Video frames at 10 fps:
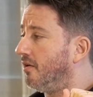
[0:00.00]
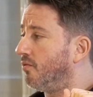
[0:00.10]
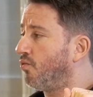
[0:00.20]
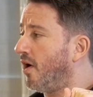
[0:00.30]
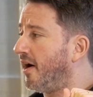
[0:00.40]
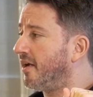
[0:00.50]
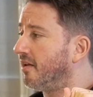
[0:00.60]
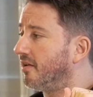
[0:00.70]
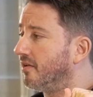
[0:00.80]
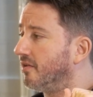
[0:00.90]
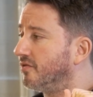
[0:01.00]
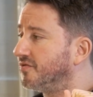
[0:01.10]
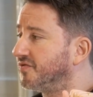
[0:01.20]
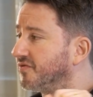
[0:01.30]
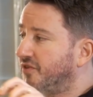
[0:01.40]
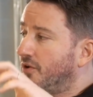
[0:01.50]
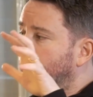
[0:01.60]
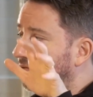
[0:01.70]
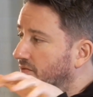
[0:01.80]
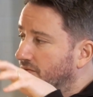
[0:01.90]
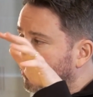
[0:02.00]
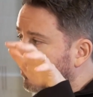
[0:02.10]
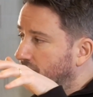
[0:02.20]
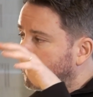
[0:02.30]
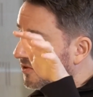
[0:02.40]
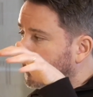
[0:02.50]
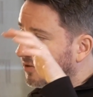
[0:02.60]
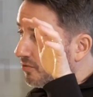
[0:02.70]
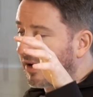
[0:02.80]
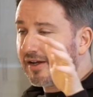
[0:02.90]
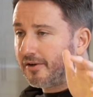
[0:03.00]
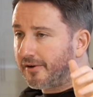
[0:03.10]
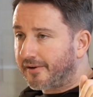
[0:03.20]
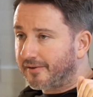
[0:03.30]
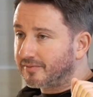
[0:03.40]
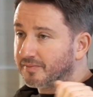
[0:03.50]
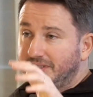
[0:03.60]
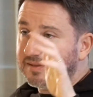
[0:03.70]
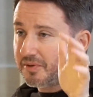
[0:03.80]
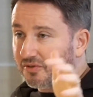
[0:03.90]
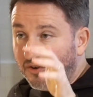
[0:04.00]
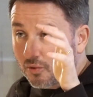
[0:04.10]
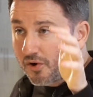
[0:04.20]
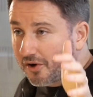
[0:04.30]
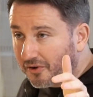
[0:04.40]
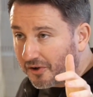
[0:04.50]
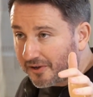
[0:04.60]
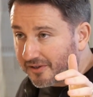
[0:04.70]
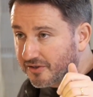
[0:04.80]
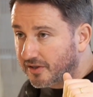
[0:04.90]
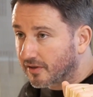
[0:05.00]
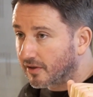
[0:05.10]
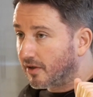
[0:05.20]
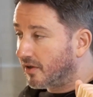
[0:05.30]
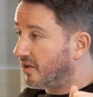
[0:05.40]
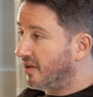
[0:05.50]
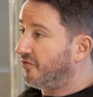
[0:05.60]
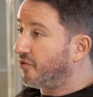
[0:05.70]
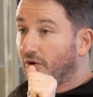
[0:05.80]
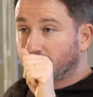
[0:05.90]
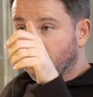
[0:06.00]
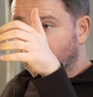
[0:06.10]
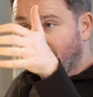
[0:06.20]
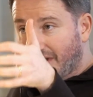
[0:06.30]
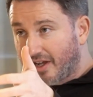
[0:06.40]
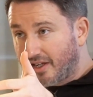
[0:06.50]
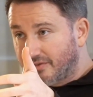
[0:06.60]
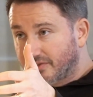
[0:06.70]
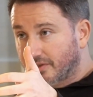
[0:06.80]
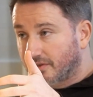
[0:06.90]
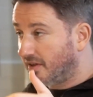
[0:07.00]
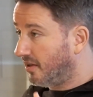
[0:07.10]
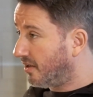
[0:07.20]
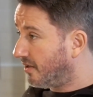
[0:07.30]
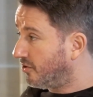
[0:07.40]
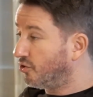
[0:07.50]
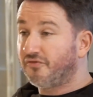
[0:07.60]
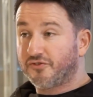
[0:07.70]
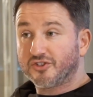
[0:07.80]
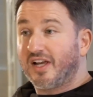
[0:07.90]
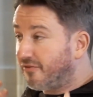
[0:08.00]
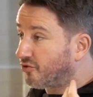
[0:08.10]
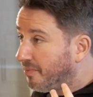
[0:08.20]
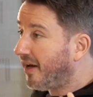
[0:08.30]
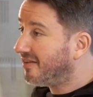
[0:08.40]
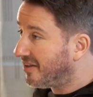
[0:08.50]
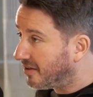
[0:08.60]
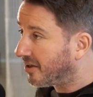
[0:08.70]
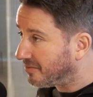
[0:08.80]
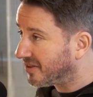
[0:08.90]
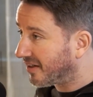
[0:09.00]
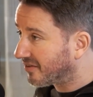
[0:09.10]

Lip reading: While for regular people, for workers, if you want to save, you first have to pay the income tax.